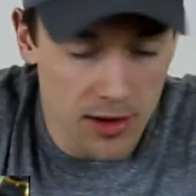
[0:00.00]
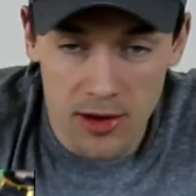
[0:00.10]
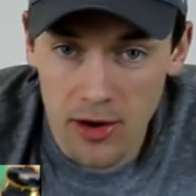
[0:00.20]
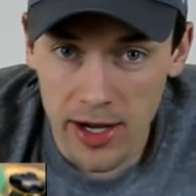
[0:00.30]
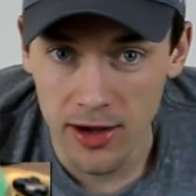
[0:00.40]

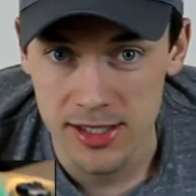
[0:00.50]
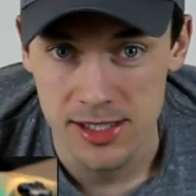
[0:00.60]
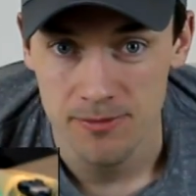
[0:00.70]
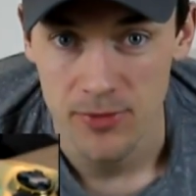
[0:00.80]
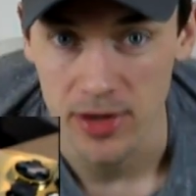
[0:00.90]
All right,
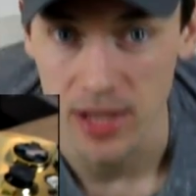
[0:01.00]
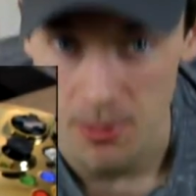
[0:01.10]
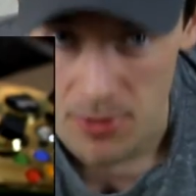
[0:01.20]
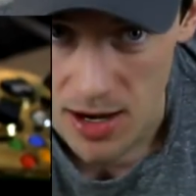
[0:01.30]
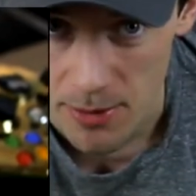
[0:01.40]
guys,
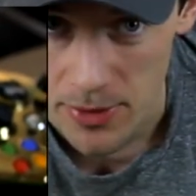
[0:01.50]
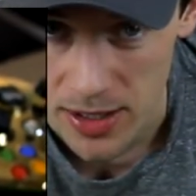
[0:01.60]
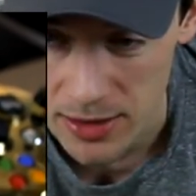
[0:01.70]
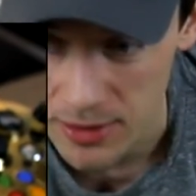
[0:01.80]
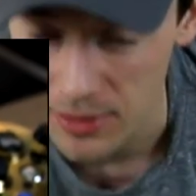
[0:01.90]
hit me up,
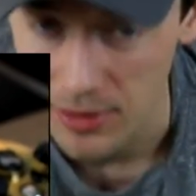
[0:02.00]
man.